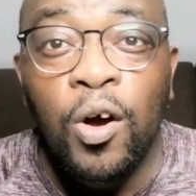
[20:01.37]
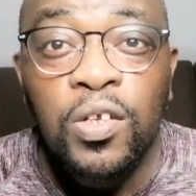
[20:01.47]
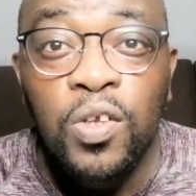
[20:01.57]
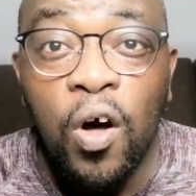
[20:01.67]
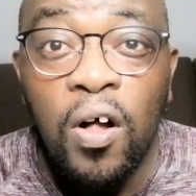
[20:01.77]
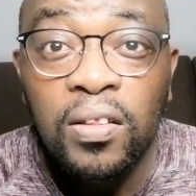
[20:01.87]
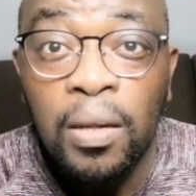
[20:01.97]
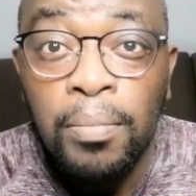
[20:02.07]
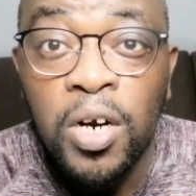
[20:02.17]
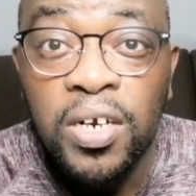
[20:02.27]
because
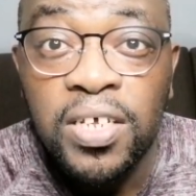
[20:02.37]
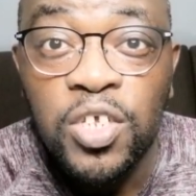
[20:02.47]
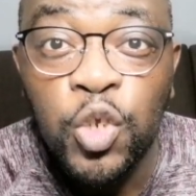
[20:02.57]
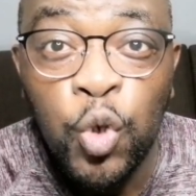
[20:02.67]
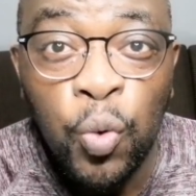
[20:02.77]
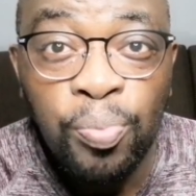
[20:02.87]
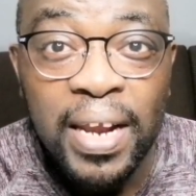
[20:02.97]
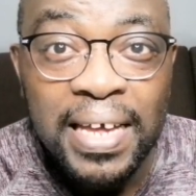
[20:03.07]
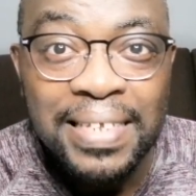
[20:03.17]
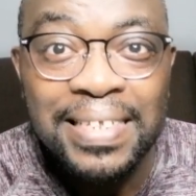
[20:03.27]
all the murders
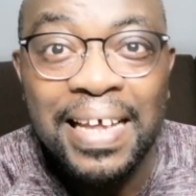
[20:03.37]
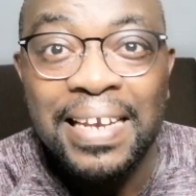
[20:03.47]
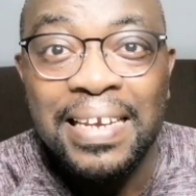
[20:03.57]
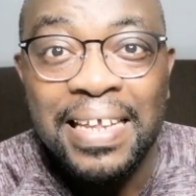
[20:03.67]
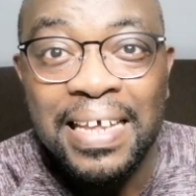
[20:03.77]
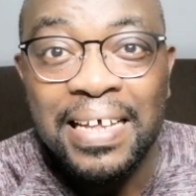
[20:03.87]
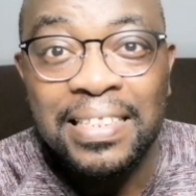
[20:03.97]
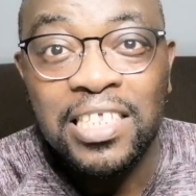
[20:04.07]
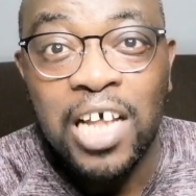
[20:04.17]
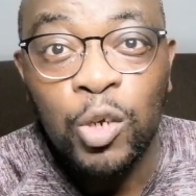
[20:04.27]
took place
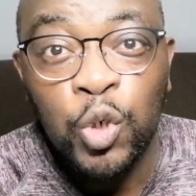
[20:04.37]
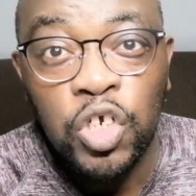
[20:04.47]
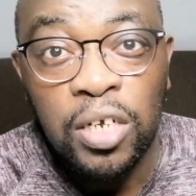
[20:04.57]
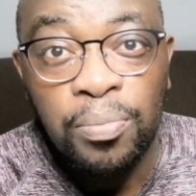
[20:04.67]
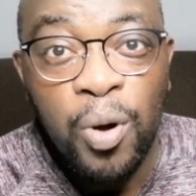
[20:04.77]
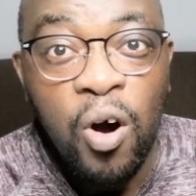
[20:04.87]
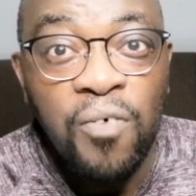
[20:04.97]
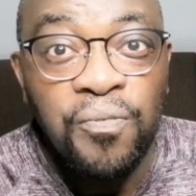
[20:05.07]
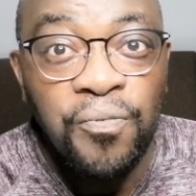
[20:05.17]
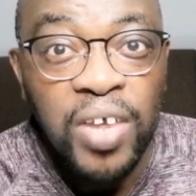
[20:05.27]
near the township
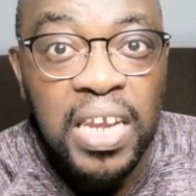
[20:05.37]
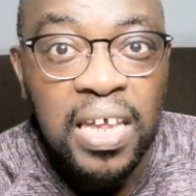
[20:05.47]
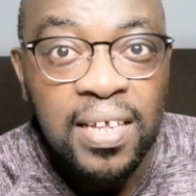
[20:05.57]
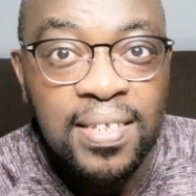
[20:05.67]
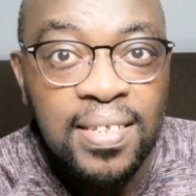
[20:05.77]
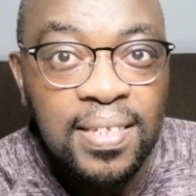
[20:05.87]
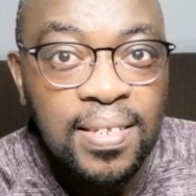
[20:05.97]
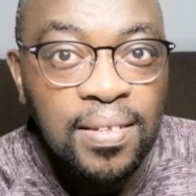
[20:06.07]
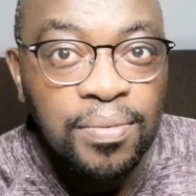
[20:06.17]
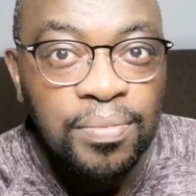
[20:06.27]
of
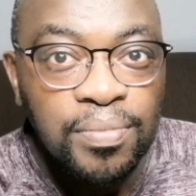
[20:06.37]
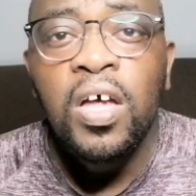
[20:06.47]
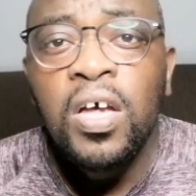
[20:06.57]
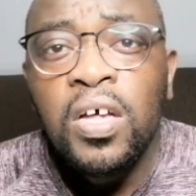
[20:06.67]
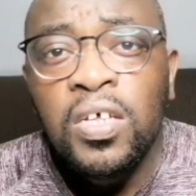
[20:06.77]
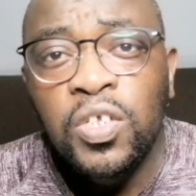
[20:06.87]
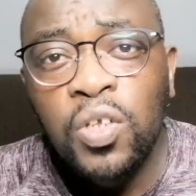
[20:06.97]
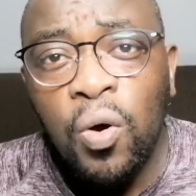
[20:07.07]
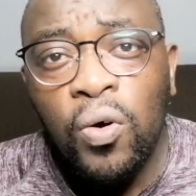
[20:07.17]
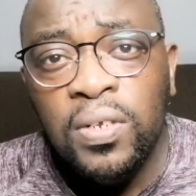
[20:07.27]
Phoenix.
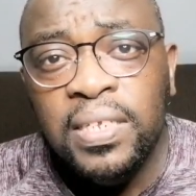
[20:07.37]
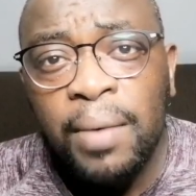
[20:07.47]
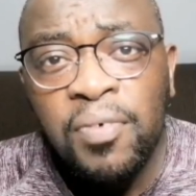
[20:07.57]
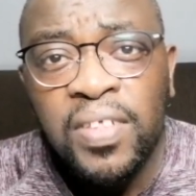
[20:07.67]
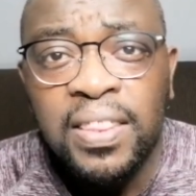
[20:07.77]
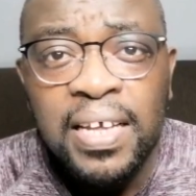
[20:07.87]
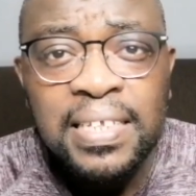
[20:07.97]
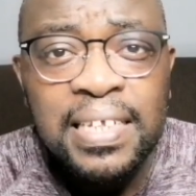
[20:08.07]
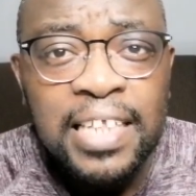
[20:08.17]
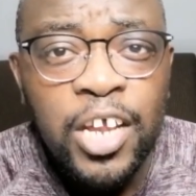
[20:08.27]
So some of the
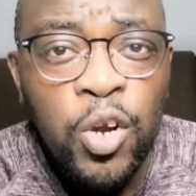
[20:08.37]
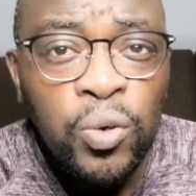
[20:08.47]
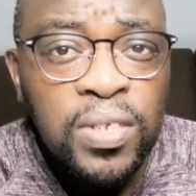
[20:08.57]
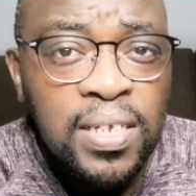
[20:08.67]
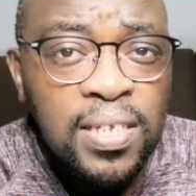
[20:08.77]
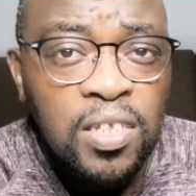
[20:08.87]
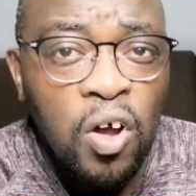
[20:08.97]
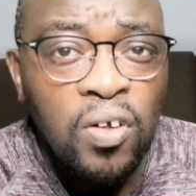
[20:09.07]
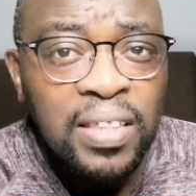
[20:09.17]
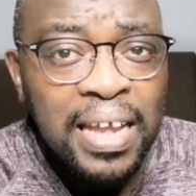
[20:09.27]
things that they
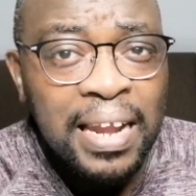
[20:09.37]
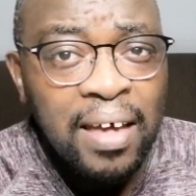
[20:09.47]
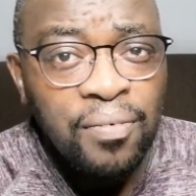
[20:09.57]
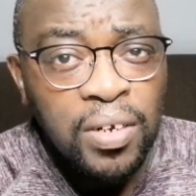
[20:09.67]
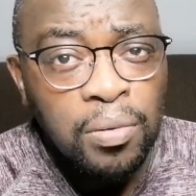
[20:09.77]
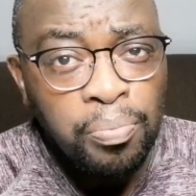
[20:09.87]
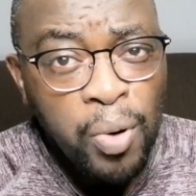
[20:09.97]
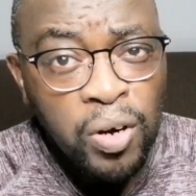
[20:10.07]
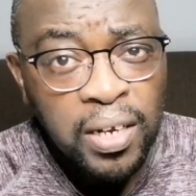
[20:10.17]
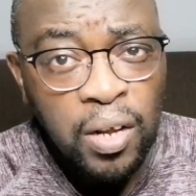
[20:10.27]
noticed on the
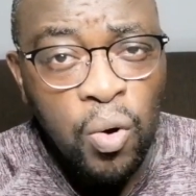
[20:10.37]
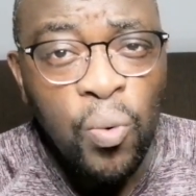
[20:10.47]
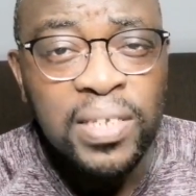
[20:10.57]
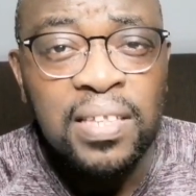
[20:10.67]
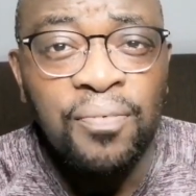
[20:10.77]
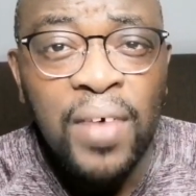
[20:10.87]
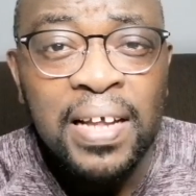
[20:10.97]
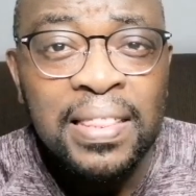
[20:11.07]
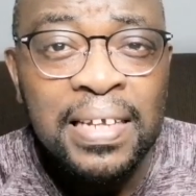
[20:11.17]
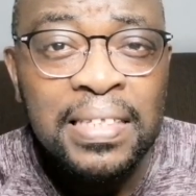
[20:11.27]
11th body was the
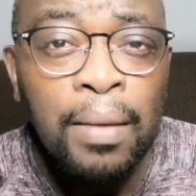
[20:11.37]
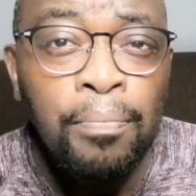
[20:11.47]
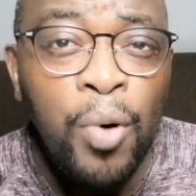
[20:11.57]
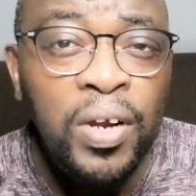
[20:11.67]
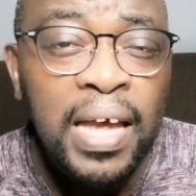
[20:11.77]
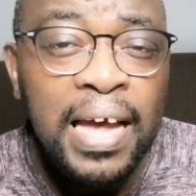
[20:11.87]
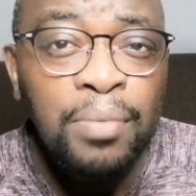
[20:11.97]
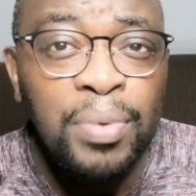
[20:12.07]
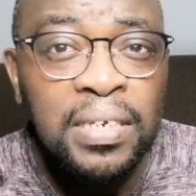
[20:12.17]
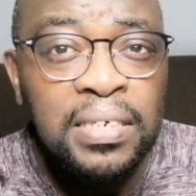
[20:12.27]
fact that the body
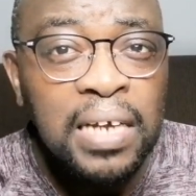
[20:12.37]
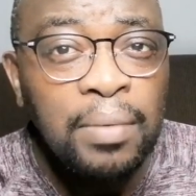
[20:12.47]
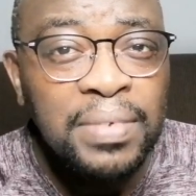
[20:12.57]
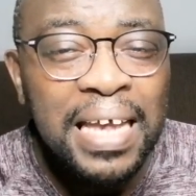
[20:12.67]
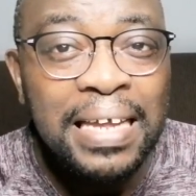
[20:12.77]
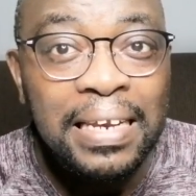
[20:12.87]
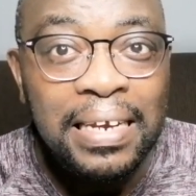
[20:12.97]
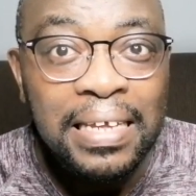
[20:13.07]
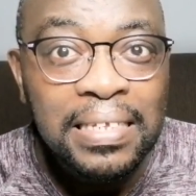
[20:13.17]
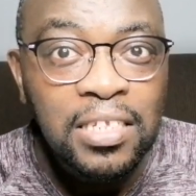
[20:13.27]
had been dumped
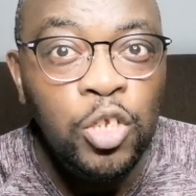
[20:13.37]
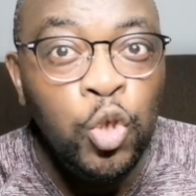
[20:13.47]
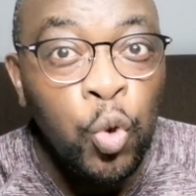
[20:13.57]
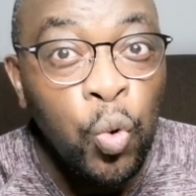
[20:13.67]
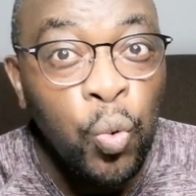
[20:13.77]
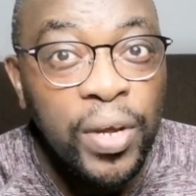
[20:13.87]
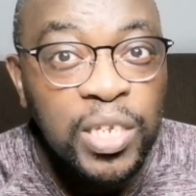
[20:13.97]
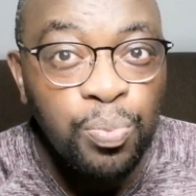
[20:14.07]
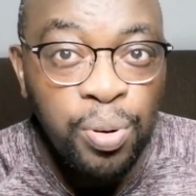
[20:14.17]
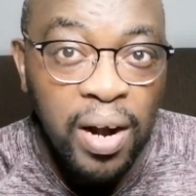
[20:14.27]
at least 2
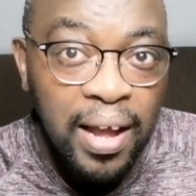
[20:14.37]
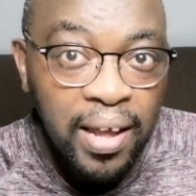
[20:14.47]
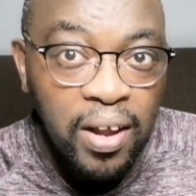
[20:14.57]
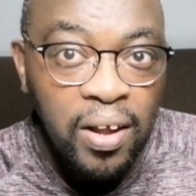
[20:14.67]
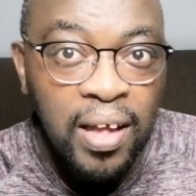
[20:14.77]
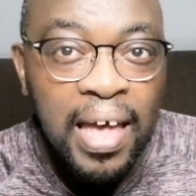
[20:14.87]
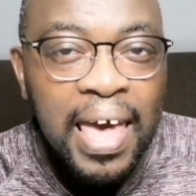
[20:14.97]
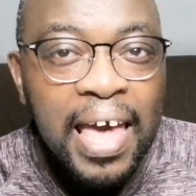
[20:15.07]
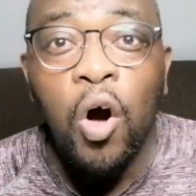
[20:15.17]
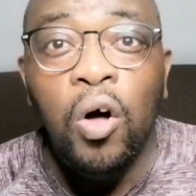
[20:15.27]
weeks prior.